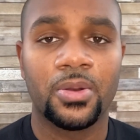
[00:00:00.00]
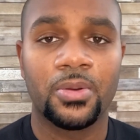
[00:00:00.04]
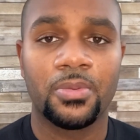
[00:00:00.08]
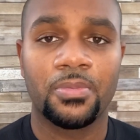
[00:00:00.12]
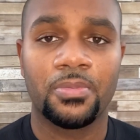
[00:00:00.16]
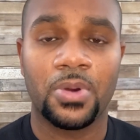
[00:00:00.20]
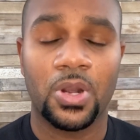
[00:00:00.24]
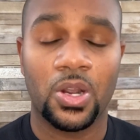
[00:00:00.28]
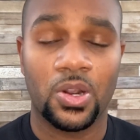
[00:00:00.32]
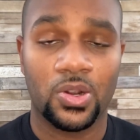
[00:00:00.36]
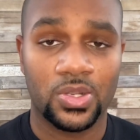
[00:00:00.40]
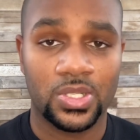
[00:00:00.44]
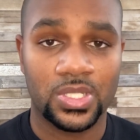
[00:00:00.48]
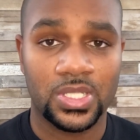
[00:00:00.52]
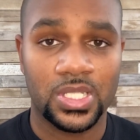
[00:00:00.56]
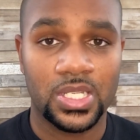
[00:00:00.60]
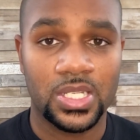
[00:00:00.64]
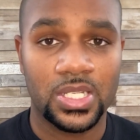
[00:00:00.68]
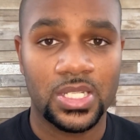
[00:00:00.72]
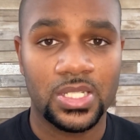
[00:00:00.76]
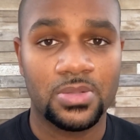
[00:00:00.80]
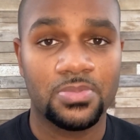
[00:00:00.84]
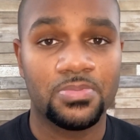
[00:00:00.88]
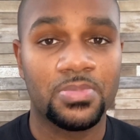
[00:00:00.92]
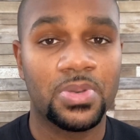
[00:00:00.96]

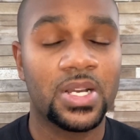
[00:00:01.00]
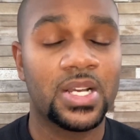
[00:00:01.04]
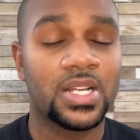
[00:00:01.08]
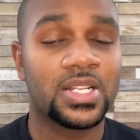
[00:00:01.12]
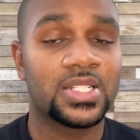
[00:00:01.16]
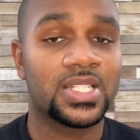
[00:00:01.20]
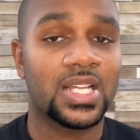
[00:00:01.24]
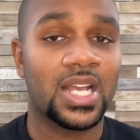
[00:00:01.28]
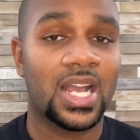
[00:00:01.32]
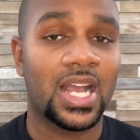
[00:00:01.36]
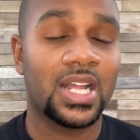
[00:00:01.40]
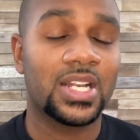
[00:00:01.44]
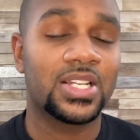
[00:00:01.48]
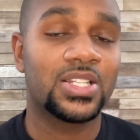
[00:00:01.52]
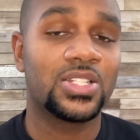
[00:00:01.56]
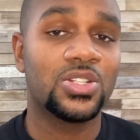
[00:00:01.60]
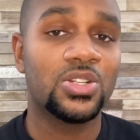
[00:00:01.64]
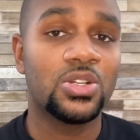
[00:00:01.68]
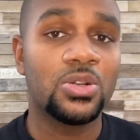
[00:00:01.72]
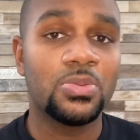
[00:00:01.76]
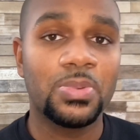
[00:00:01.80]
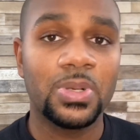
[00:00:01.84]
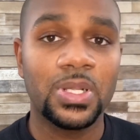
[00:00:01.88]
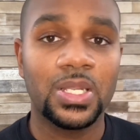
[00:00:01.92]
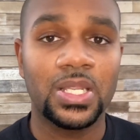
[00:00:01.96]
persons, but I
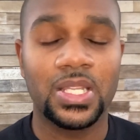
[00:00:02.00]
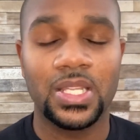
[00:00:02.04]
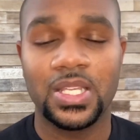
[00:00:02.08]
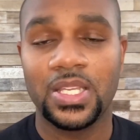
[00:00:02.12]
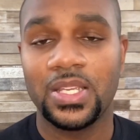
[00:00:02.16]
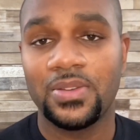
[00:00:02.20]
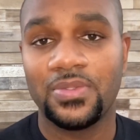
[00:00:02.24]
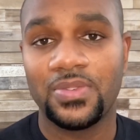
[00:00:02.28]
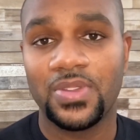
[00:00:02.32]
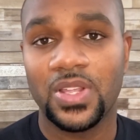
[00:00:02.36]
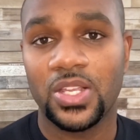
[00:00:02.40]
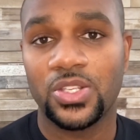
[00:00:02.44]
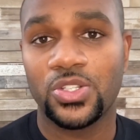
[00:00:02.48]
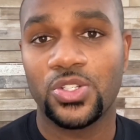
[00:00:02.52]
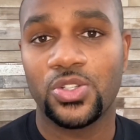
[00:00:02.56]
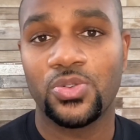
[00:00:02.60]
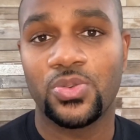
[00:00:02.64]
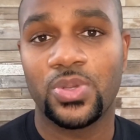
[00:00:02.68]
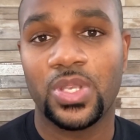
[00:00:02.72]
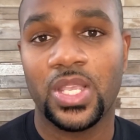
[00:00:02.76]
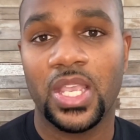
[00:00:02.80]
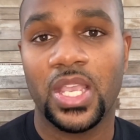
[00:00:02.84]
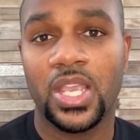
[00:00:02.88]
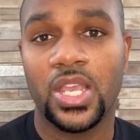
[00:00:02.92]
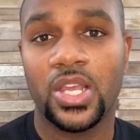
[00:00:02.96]
do believe that you
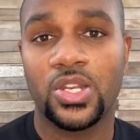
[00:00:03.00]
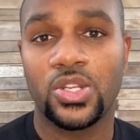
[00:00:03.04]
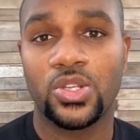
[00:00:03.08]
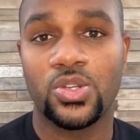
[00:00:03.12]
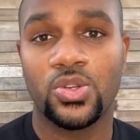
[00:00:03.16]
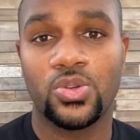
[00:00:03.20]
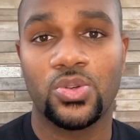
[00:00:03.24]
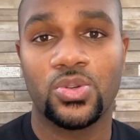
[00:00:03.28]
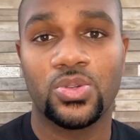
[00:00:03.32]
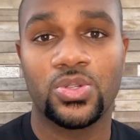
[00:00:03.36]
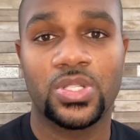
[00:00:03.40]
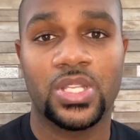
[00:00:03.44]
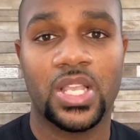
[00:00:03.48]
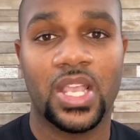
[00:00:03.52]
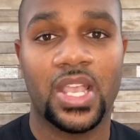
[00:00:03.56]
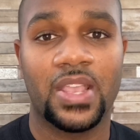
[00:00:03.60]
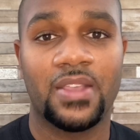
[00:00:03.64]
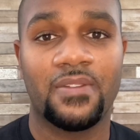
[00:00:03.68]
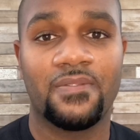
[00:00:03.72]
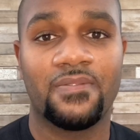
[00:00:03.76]
can use a